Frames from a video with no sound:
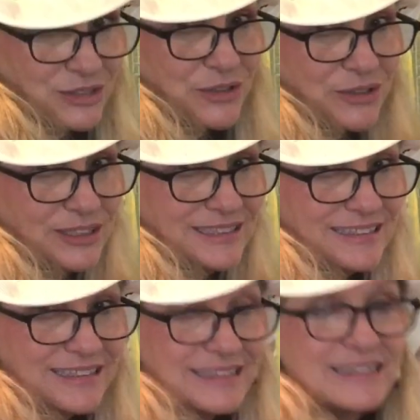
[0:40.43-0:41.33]
turtle,
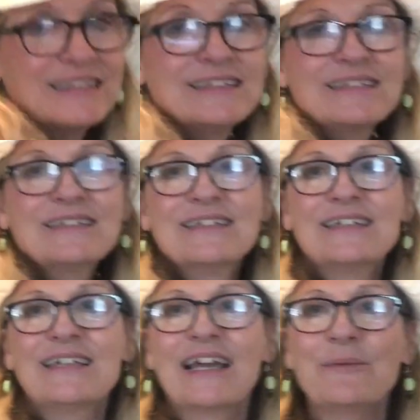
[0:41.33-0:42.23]

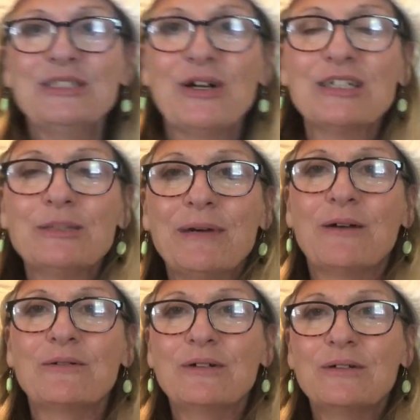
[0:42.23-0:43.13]
and we talked
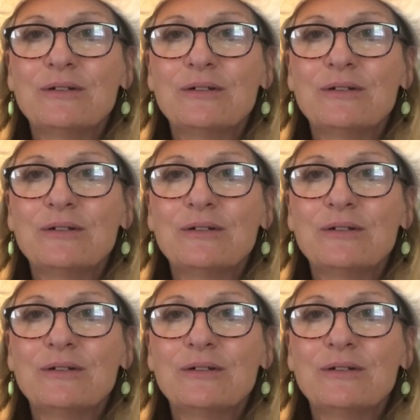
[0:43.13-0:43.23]
about